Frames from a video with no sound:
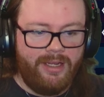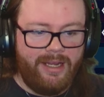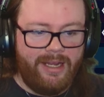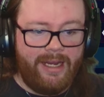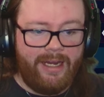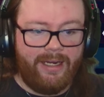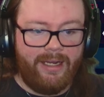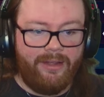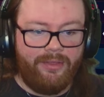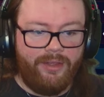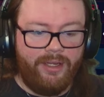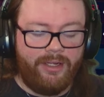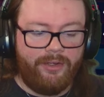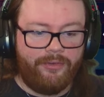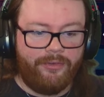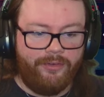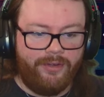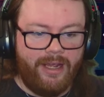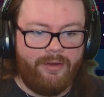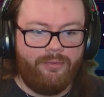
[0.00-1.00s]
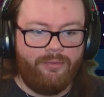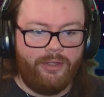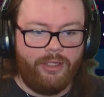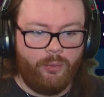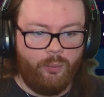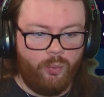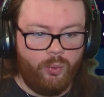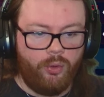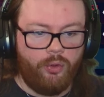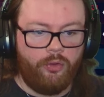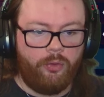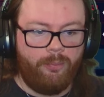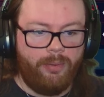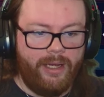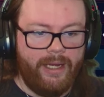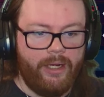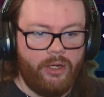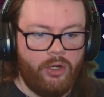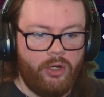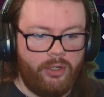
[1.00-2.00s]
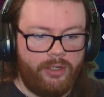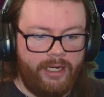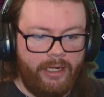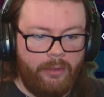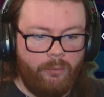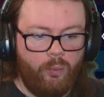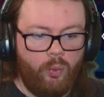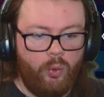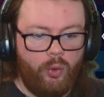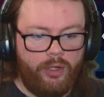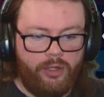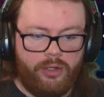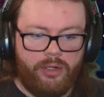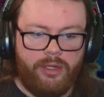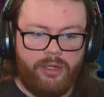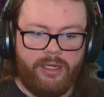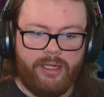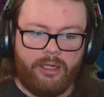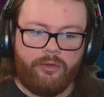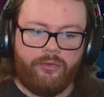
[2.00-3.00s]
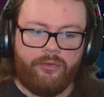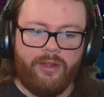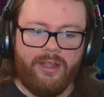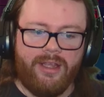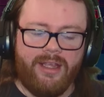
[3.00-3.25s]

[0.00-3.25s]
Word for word: and I think it's definitely worth buying Arcane Warding on Nyx.